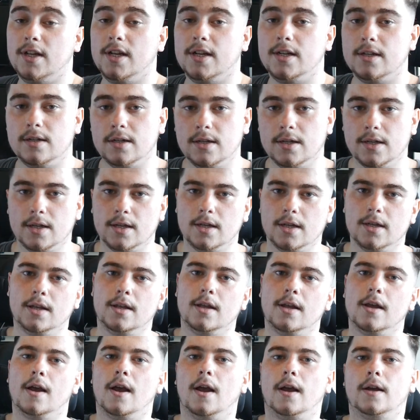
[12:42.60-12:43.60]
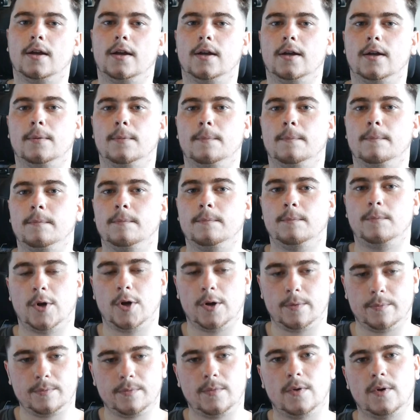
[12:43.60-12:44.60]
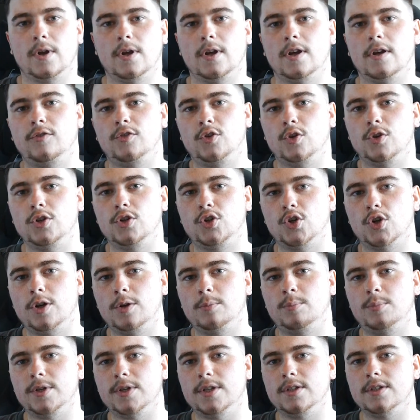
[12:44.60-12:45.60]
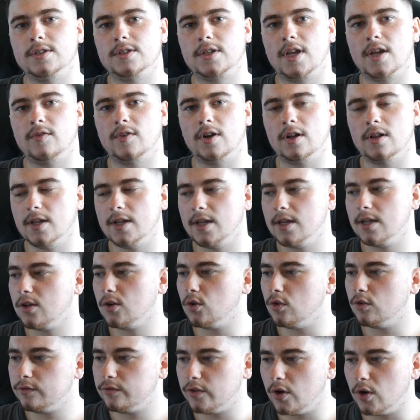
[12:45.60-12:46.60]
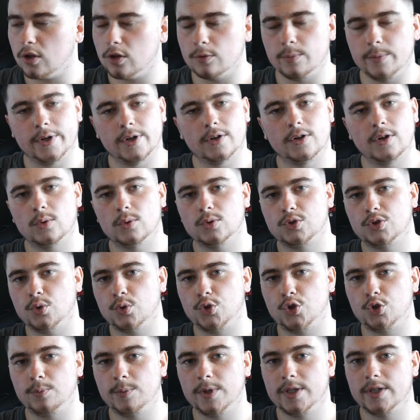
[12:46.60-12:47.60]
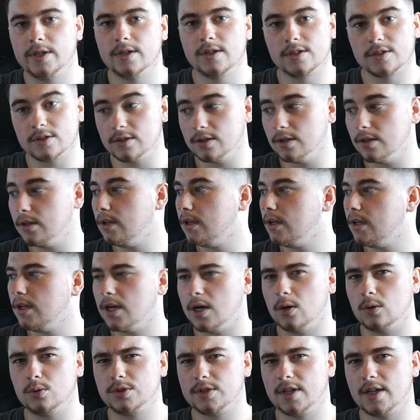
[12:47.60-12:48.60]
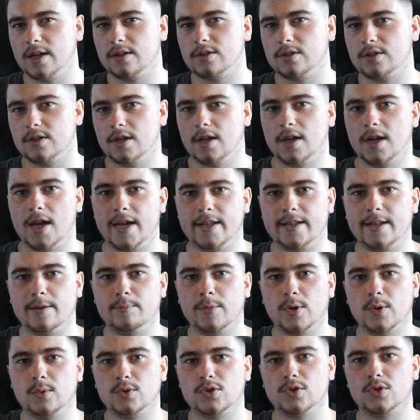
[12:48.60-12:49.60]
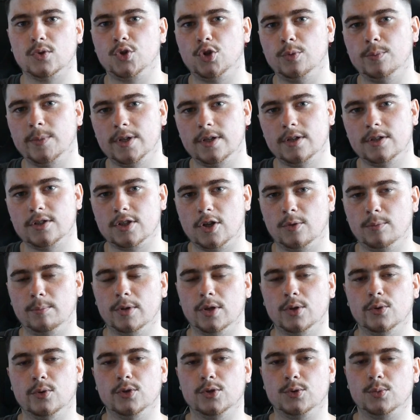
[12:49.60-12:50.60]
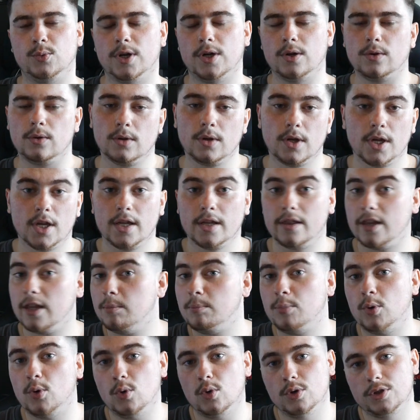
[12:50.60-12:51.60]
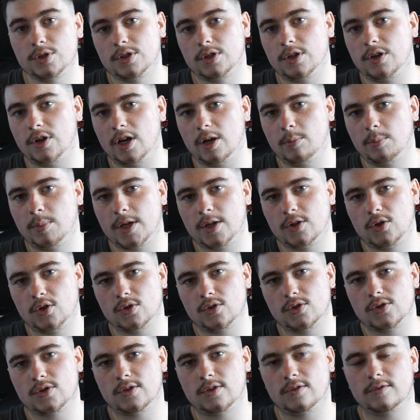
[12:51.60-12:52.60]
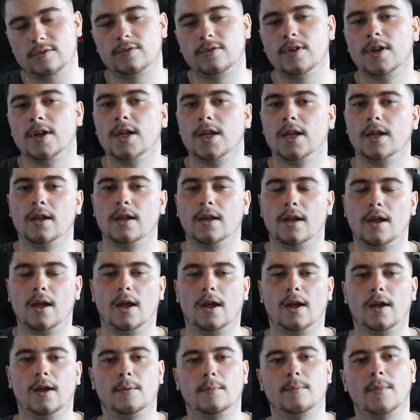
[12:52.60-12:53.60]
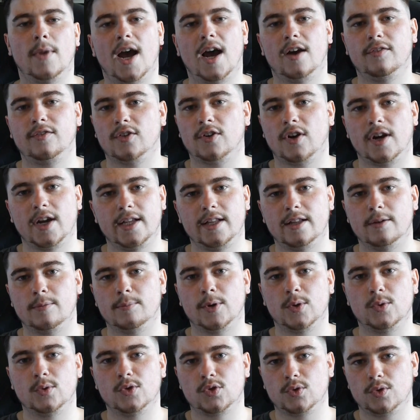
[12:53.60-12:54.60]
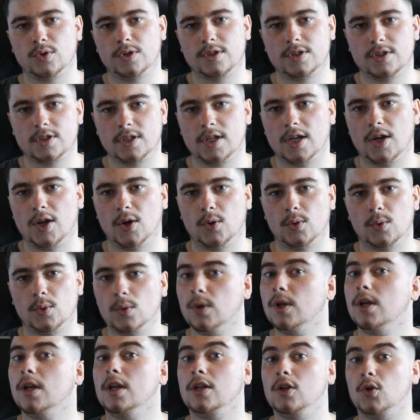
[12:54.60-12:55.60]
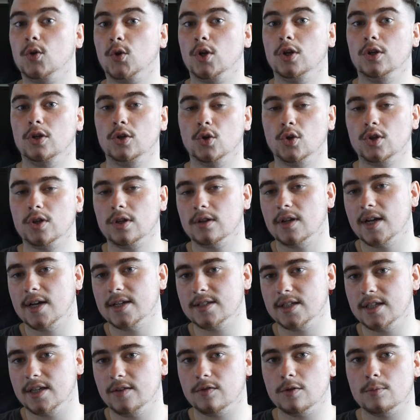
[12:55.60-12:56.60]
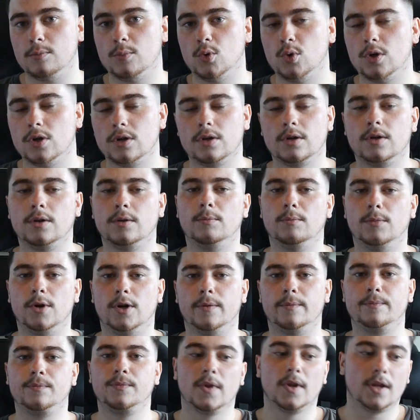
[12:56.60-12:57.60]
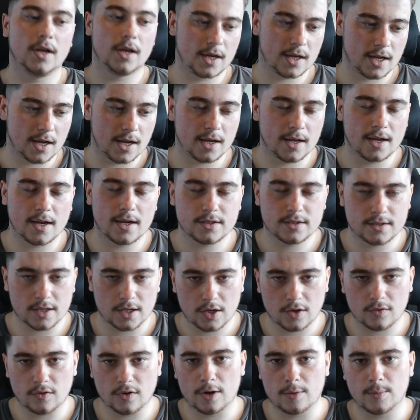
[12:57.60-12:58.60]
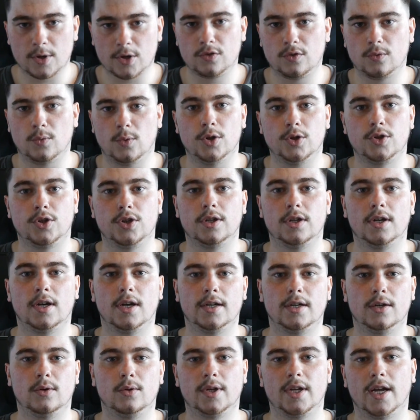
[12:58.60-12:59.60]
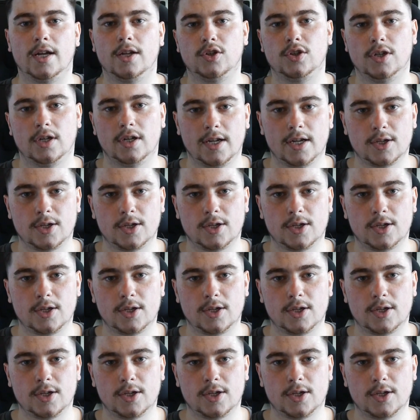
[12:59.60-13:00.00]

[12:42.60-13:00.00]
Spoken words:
in. But if you enjoyed, please give it a like, go follow me on all social medias, and I'll stick HideIT Mounts social medias down below as well. They post great pictures of after HideIT Mounts, so you see how you can utilise it even more. But again guys, thank you very much for watching, and I'll catch you in